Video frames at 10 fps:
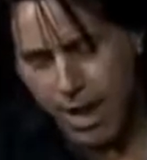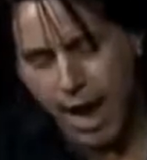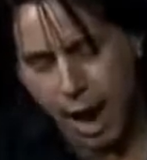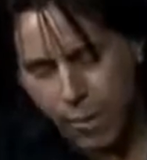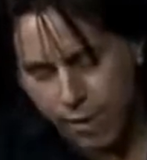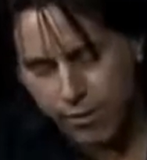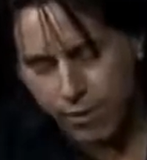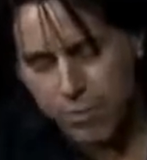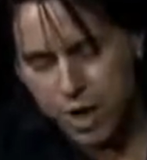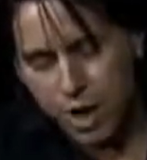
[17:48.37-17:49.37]

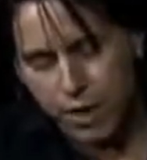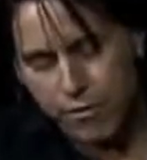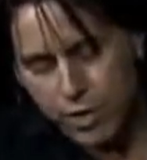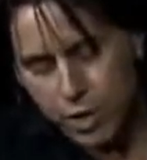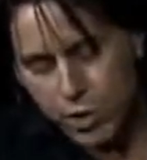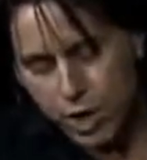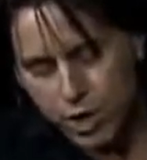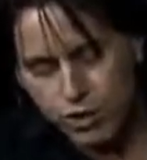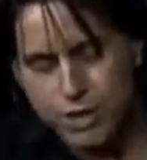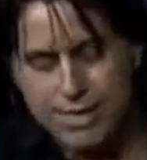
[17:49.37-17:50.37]
However, a few
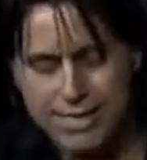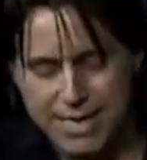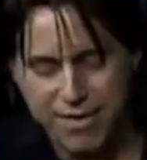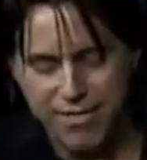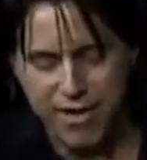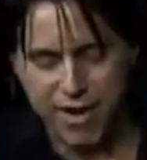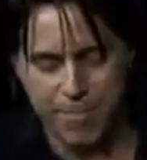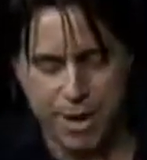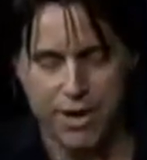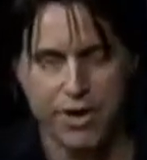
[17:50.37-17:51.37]
countries did fare
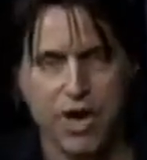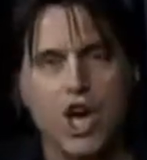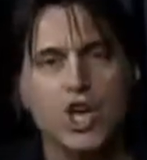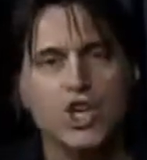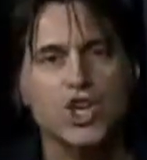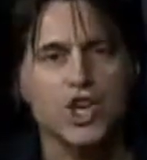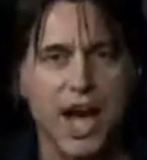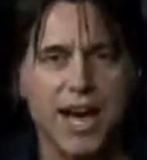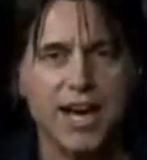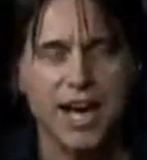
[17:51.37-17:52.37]
better.
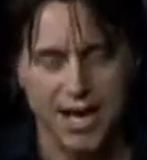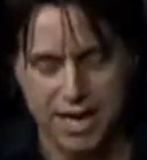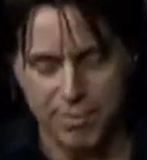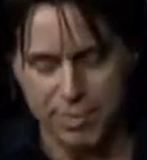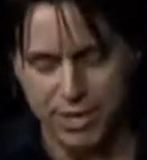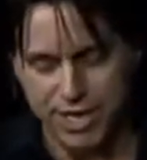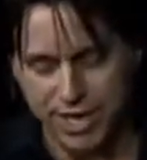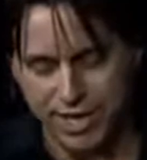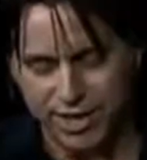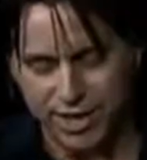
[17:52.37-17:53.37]
China in
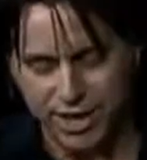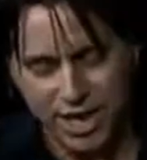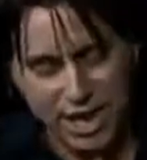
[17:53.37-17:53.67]
particular.